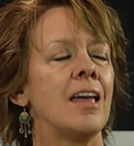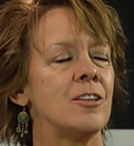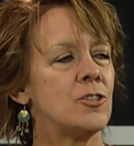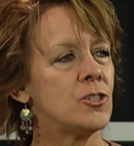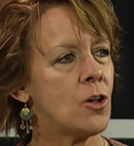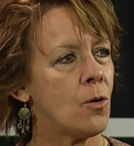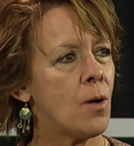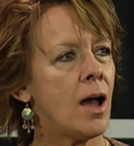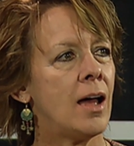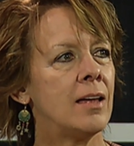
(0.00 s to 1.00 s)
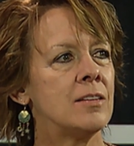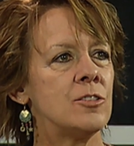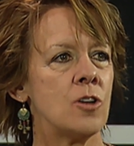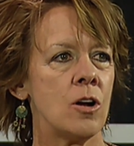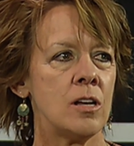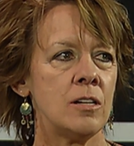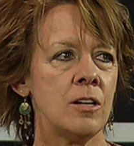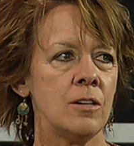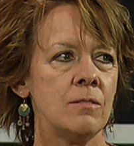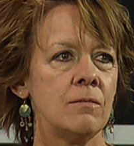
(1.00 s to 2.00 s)
And so I started
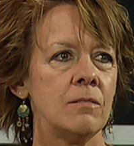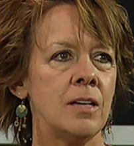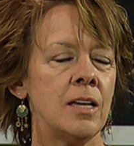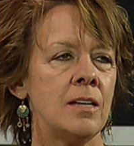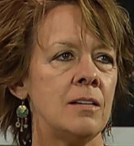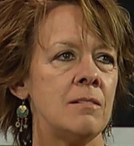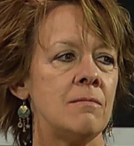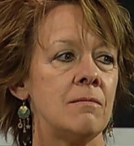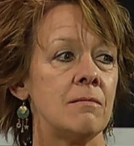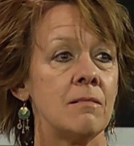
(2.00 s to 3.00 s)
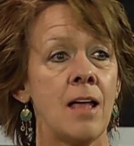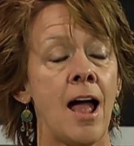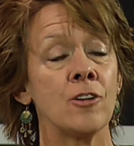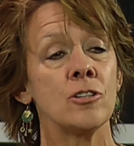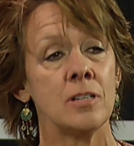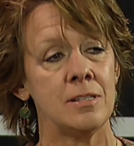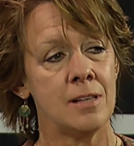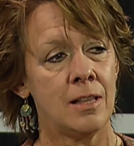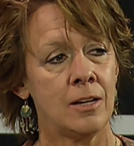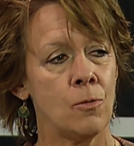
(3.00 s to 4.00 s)
in actually
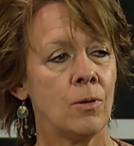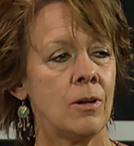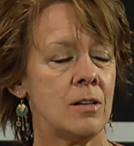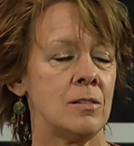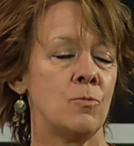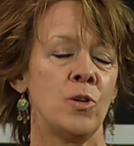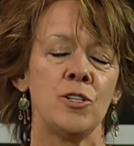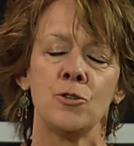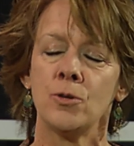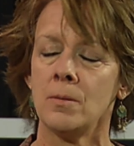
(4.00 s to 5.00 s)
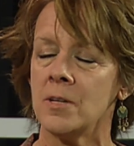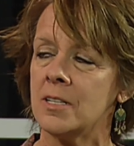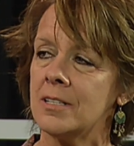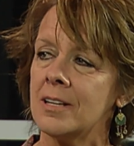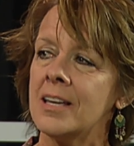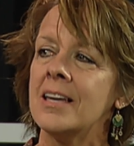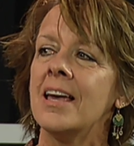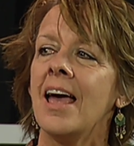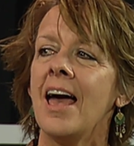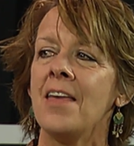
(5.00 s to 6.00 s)
selling custom window treatments,
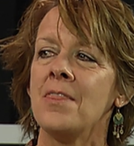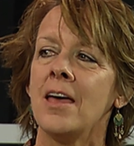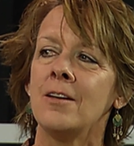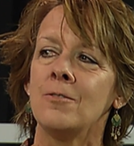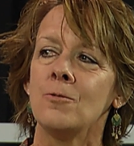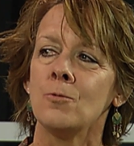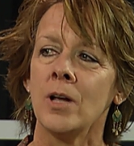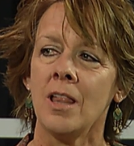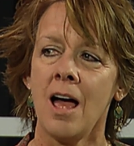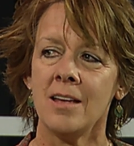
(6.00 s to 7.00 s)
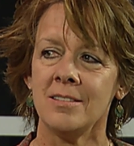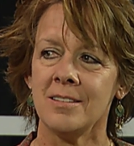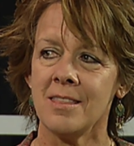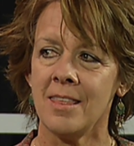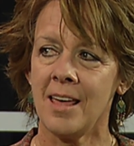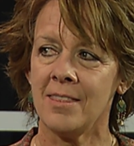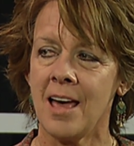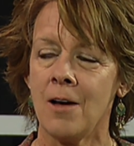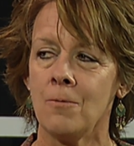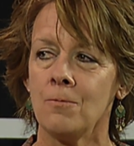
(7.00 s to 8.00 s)
and then realized that
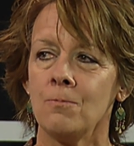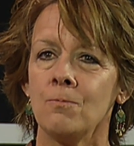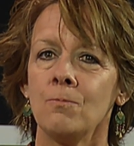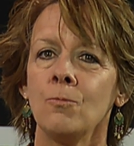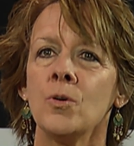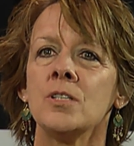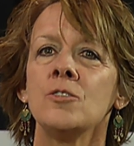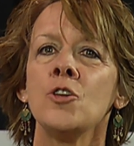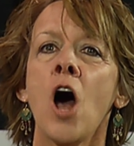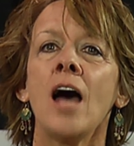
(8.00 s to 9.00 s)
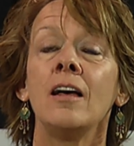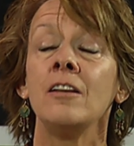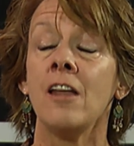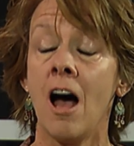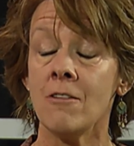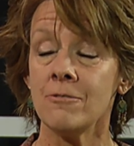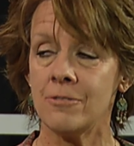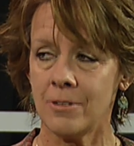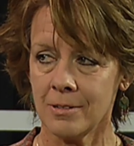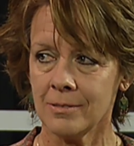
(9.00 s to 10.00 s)
that was not
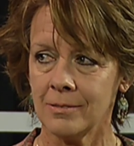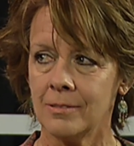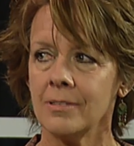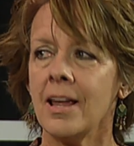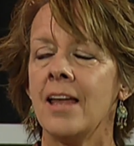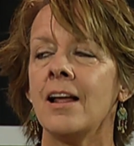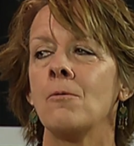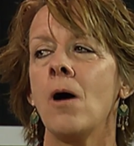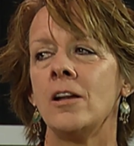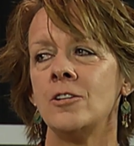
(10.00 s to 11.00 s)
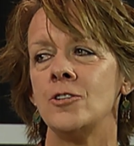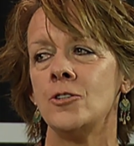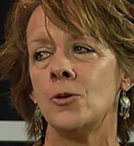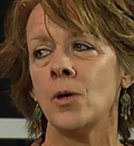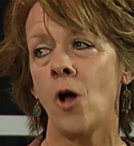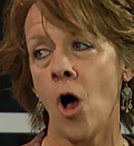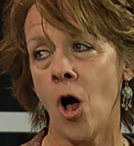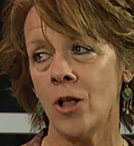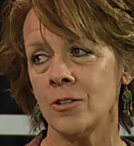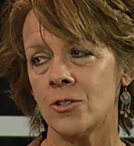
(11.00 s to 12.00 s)
enough, and I wanted to do it
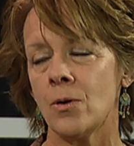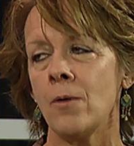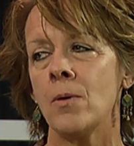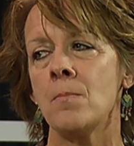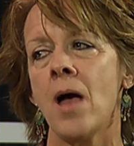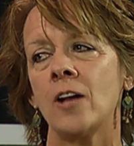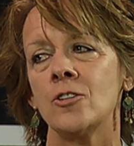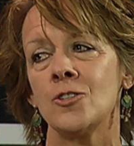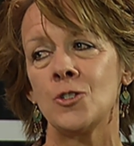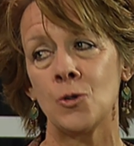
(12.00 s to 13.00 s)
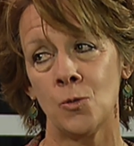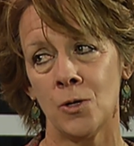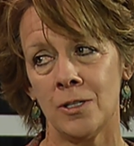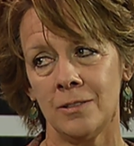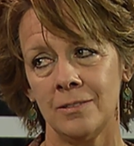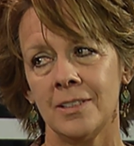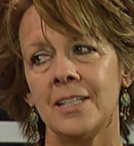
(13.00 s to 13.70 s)
all. So I went back to school.